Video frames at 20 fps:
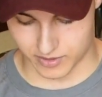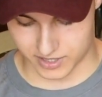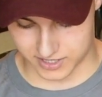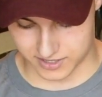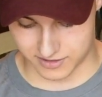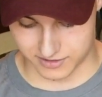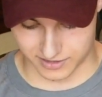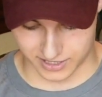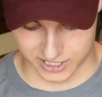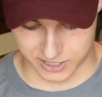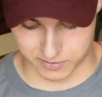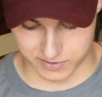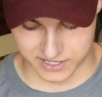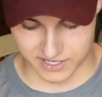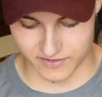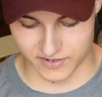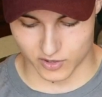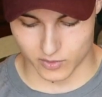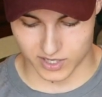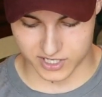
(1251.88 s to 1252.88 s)

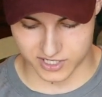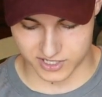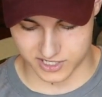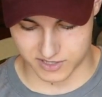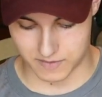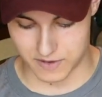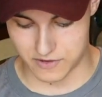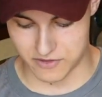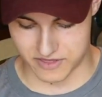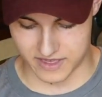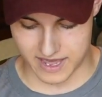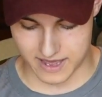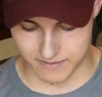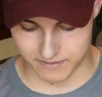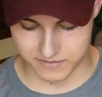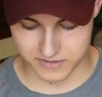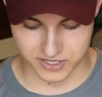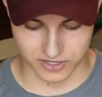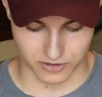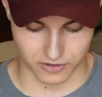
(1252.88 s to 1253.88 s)
questions about
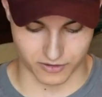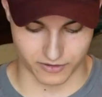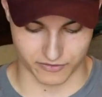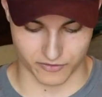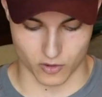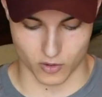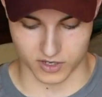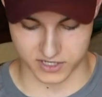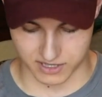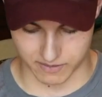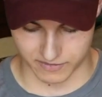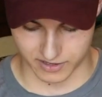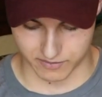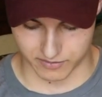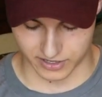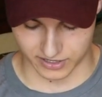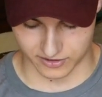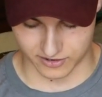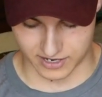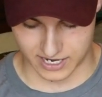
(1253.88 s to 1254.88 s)
them. So of course I'm gonna
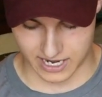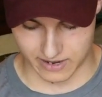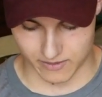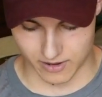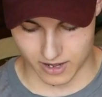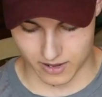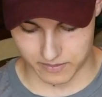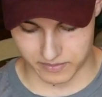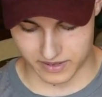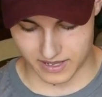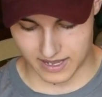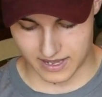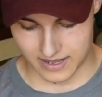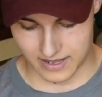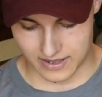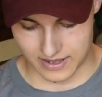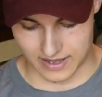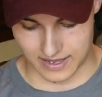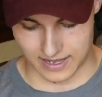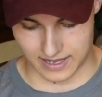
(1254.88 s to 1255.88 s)
bring their name up.
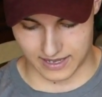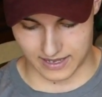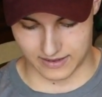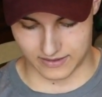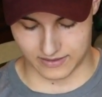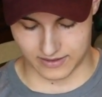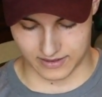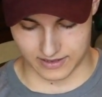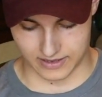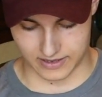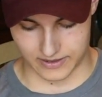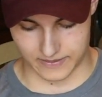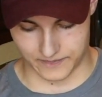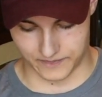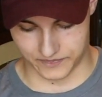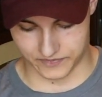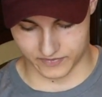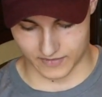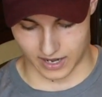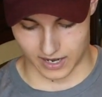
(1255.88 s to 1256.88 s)
And
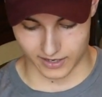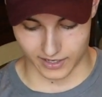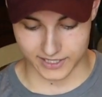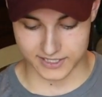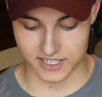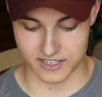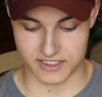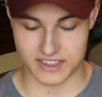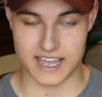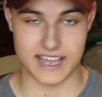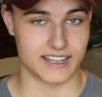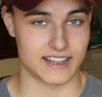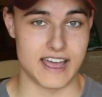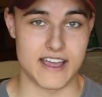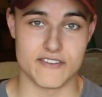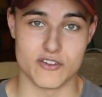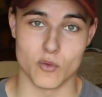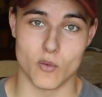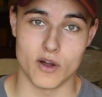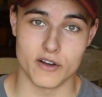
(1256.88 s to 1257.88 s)
I'd like to thank
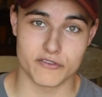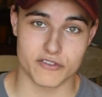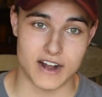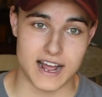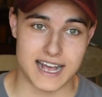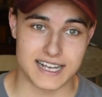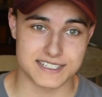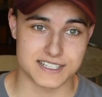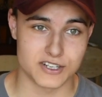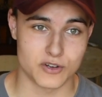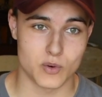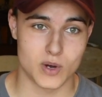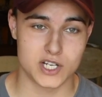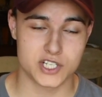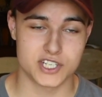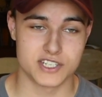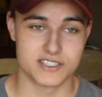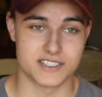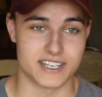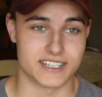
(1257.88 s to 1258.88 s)
everyone for asking
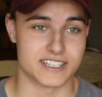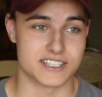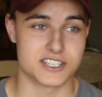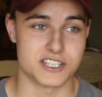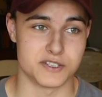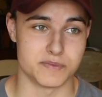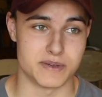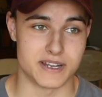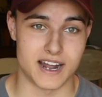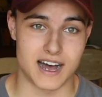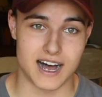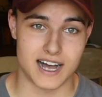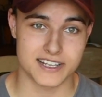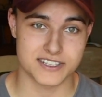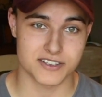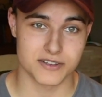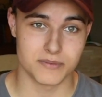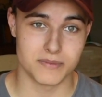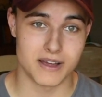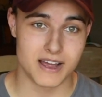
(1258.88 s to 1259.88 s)
questions. This has been
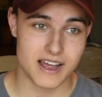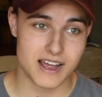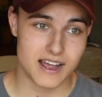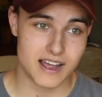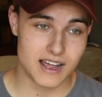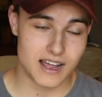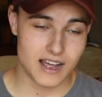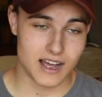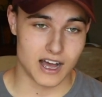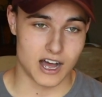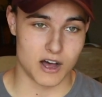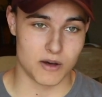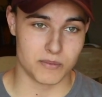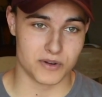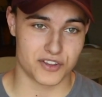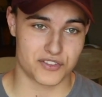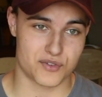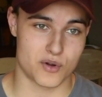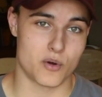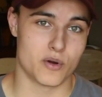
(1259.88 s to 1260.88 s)
awesome. I'm
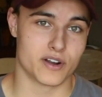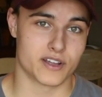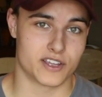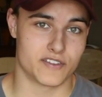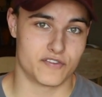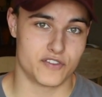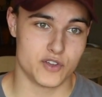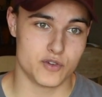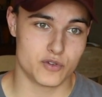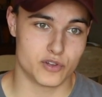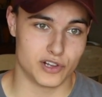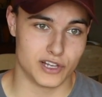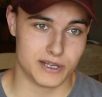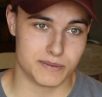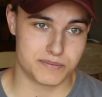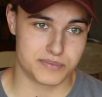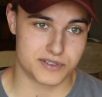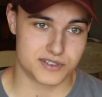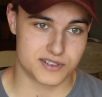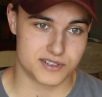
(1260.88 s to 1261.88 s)
gonna throw in a few
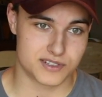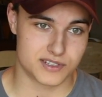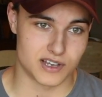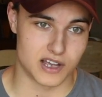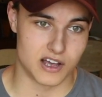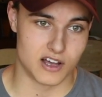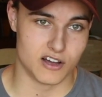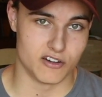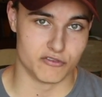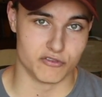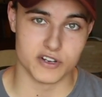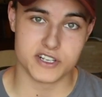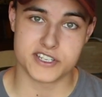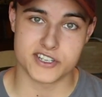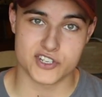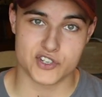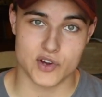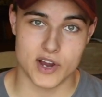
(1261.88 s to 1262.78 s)
clips of recent